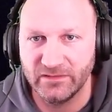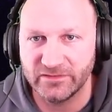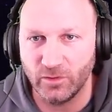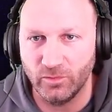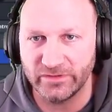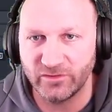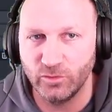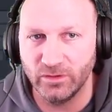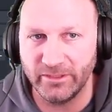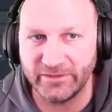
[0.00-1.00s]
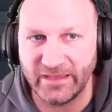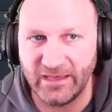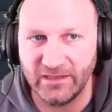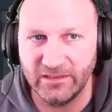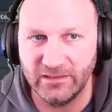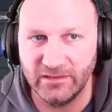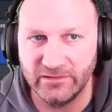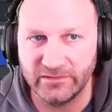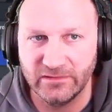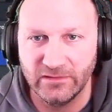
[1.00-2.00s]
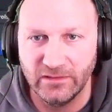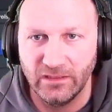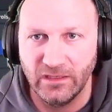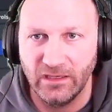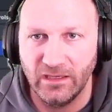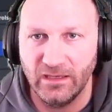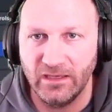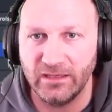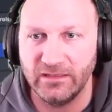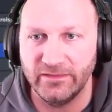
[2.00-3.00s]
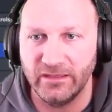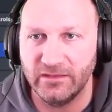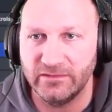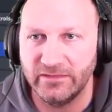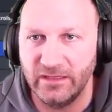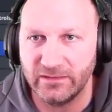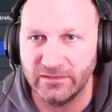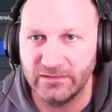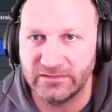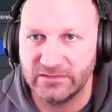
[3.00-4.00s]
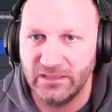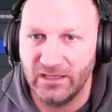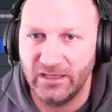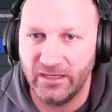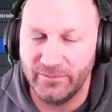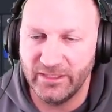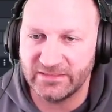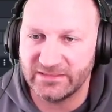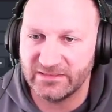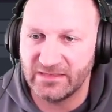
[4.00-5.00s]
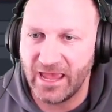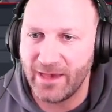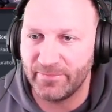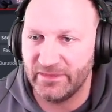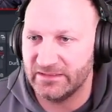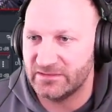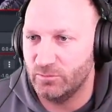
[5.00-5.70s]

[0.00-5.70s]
So what's cool about that is I can then take this and I'm going to snap this.